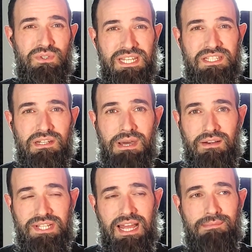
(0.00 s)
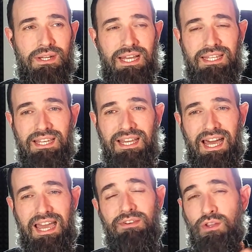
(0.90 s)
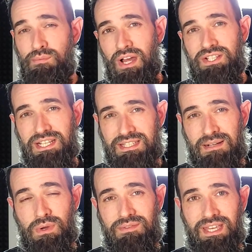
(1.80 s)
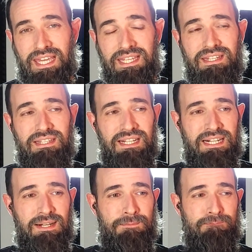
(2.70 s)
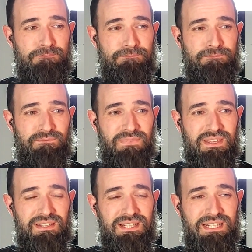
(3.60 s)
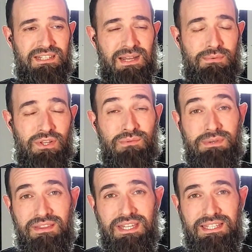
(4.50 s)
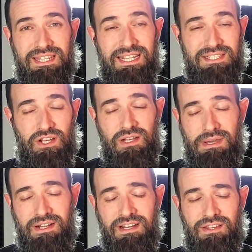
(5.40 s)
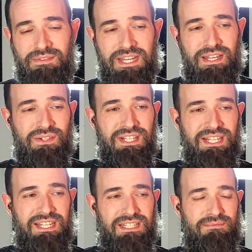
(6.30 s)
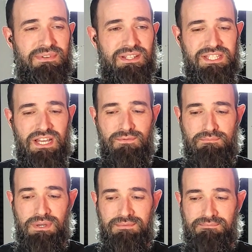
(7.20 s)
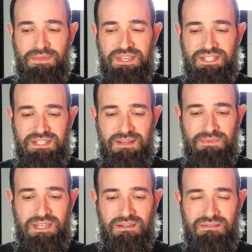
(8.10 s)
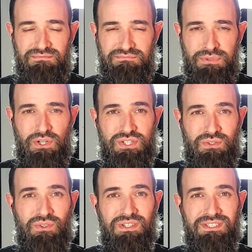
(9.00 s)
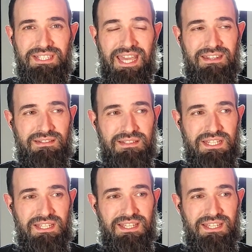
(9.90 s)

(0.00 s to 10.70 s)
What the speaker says: decent amount of time, but I have other projects that I'm weaving in, a couple of the big things that I can talk about in another video, some fun stuff, but this is something personal, and